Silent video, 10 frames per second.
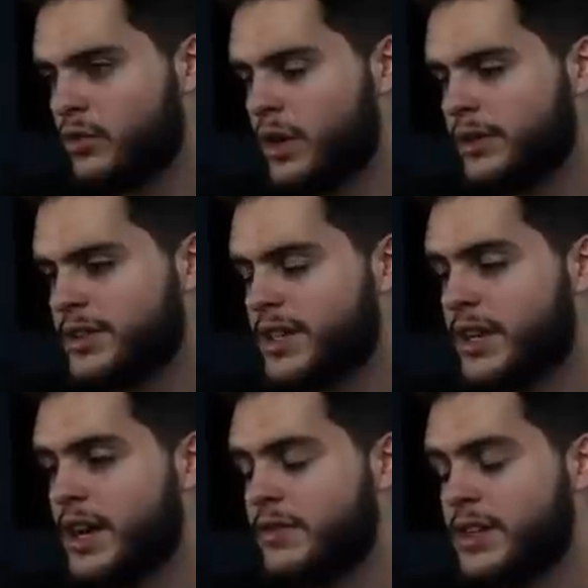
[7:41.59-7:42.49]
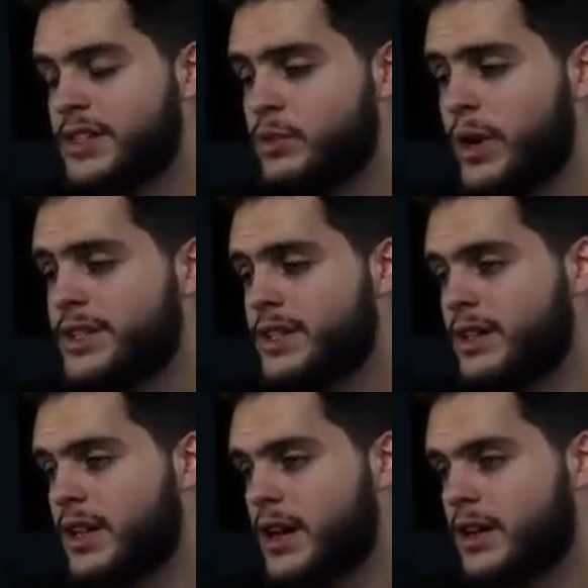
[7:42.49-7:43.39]
We're on with the second half, guys. He's wasting a
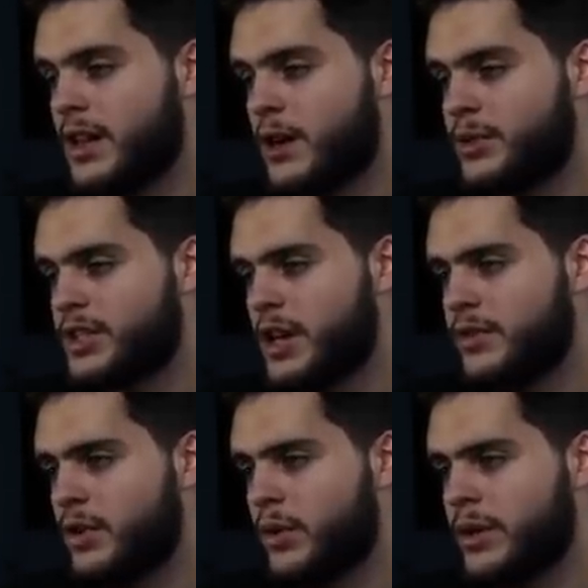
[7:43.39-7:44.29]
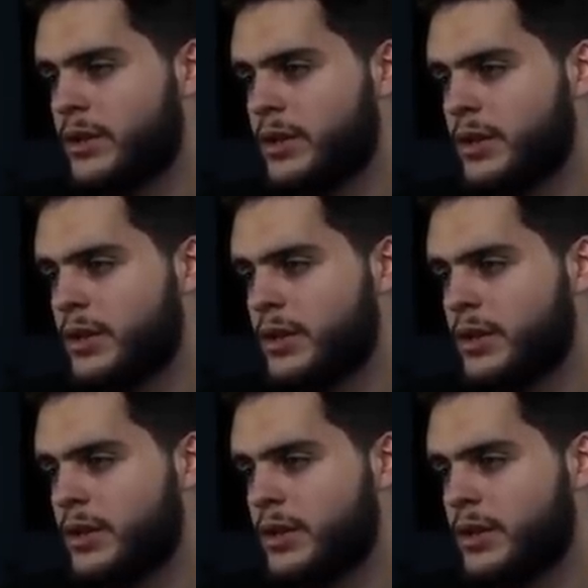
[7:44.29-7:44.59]
lot of clock, which is kind of annoying.